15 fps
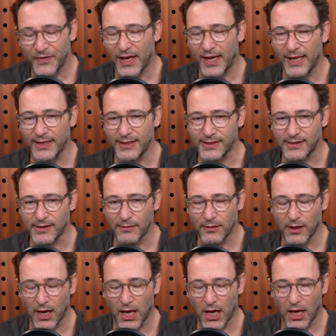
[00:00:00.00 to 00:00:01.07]
is
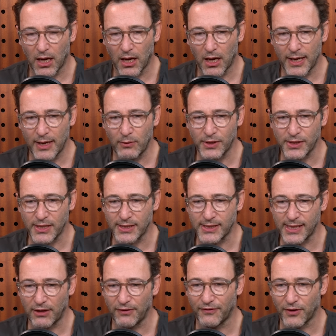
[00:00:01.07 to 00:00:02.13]
it was
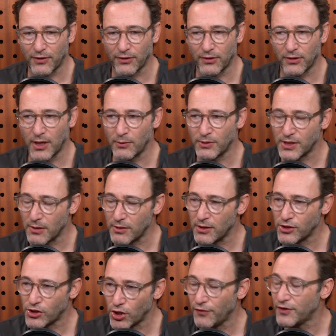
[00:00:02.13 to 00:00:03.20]
the
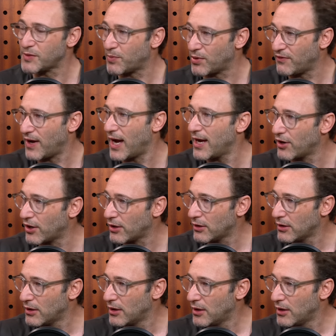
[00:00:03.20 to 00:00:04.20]
service provider,